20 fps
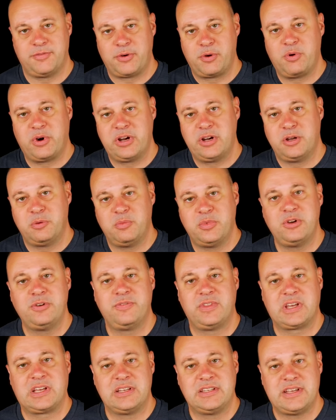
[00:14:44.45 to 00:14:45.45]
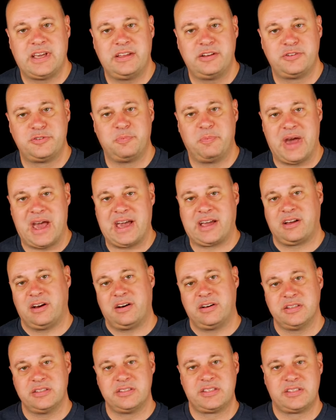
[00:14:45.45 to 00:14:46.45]
If we wanted to move the containers back
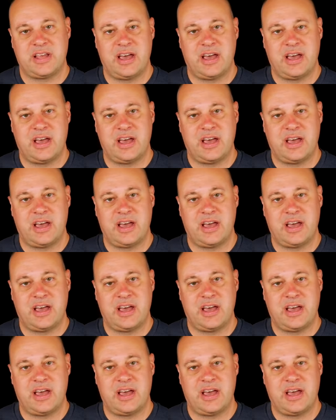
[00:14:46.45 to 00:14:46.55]
on